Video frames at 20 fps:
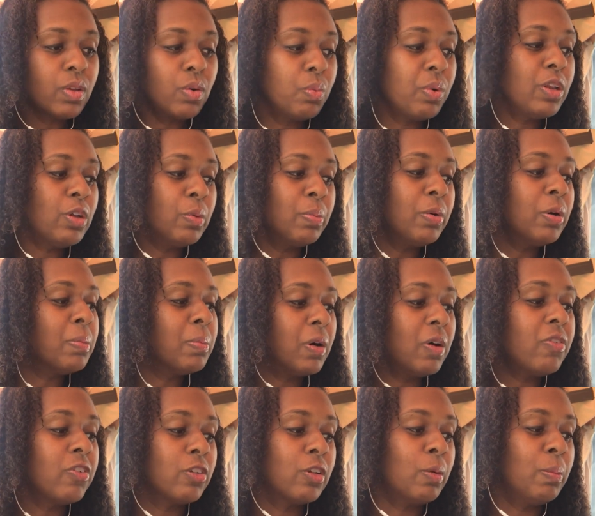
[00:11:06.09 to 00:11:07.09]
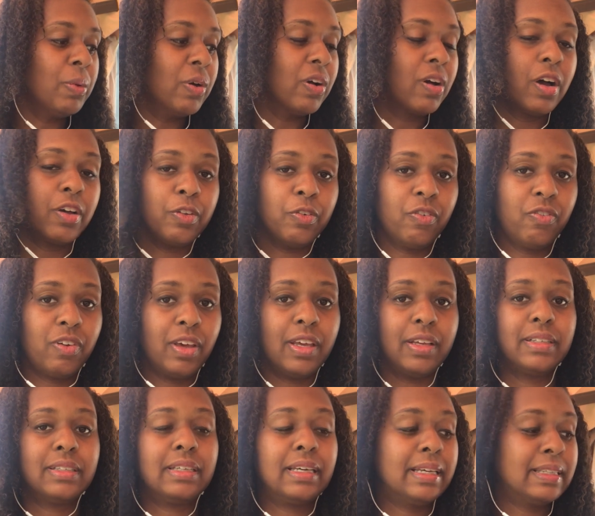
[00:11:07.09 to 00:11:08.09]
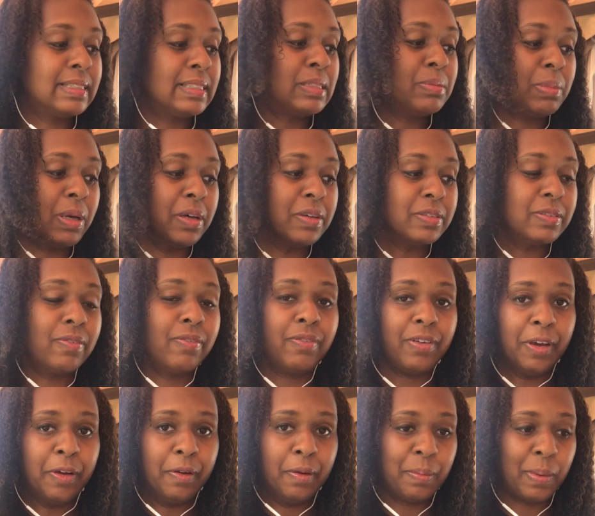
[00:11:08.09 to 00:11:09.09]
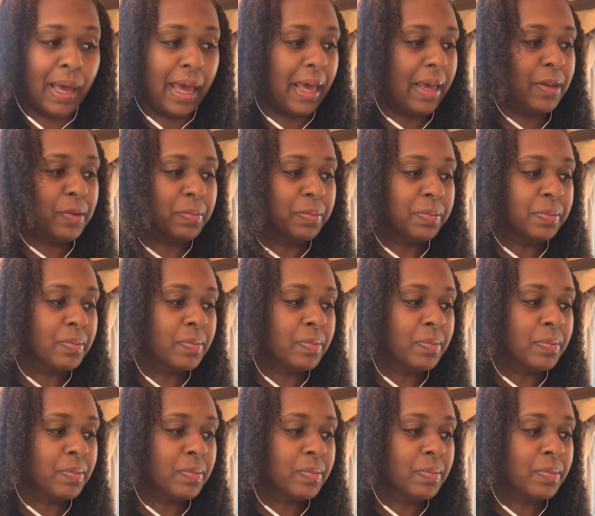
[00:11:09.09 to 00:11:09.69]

When you put buffalo milk on your face, it smells very bad.